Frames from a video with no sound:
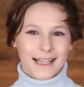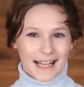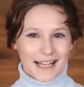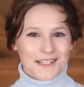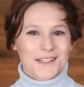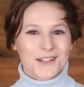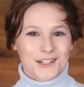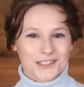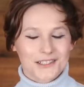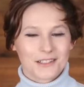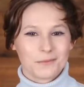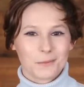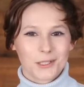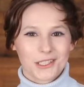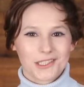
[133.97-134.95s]
As a
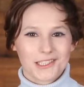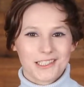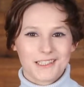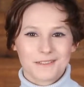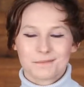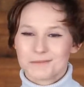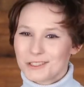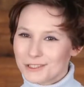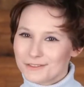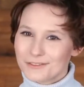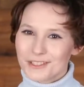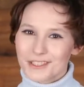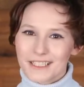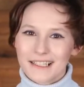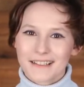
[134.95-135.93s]
content marketer,
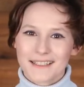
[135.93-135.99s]
converting